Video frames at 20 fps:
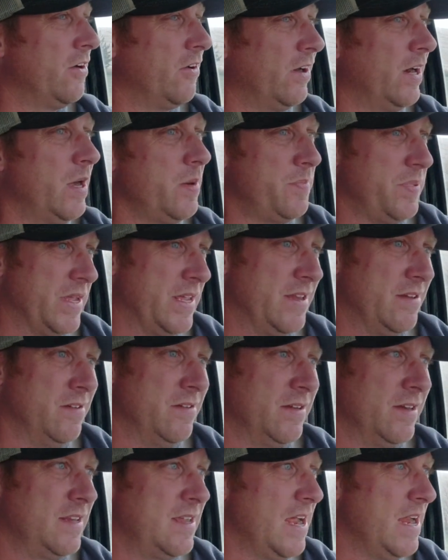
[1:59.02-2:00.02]
are up
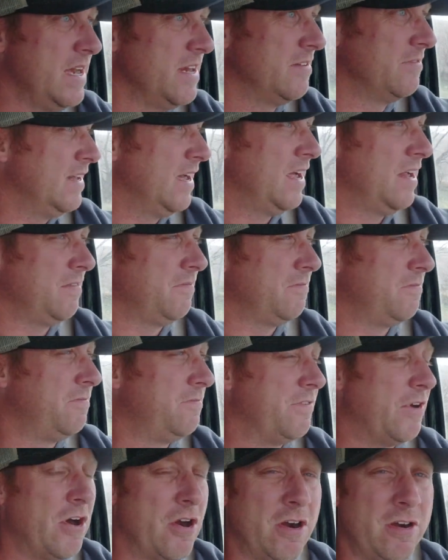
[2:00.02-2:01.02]
in kind of not
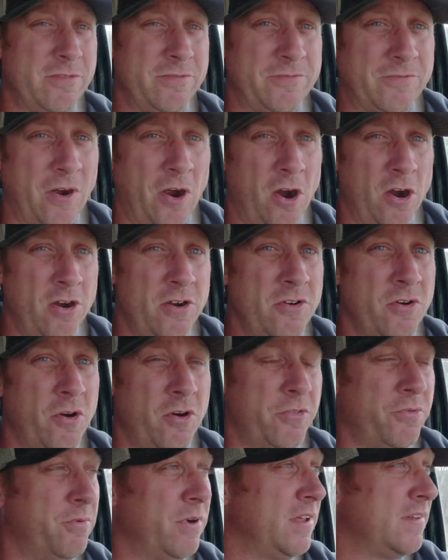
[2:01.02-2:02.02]
far
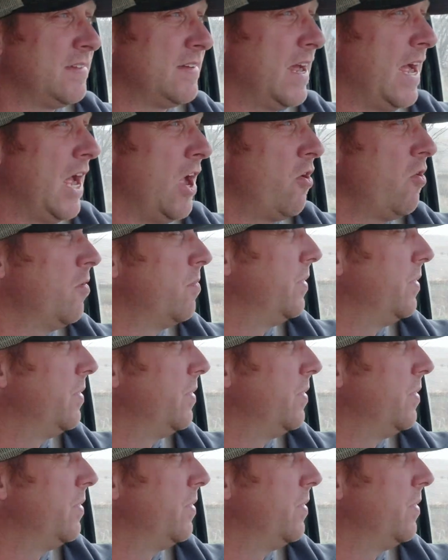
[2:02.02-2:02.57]
northwest Iowa,